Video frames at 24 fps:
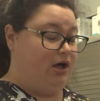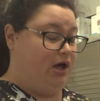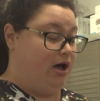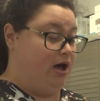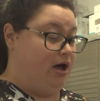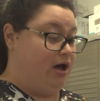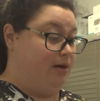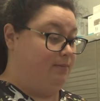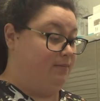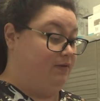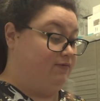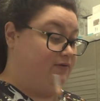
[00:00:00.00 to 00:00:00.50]

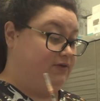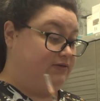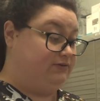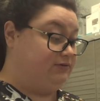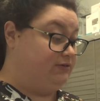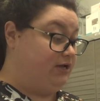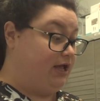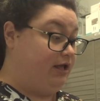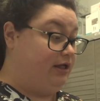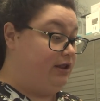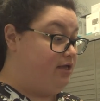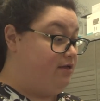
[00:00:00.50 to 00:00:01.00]
Um, if he's
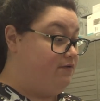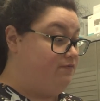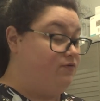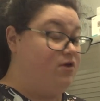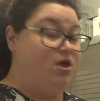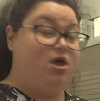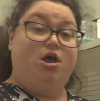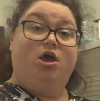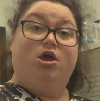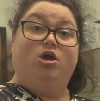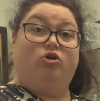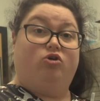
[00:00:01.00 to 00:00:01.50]
negative,
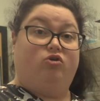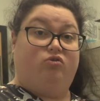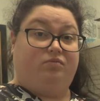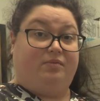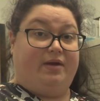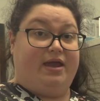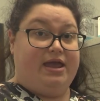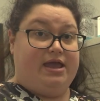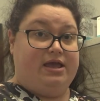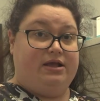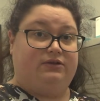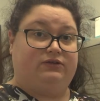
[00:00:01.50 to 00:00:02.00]

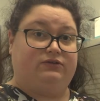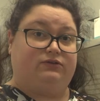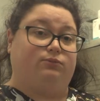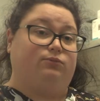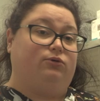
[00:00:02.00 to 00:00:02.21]
great,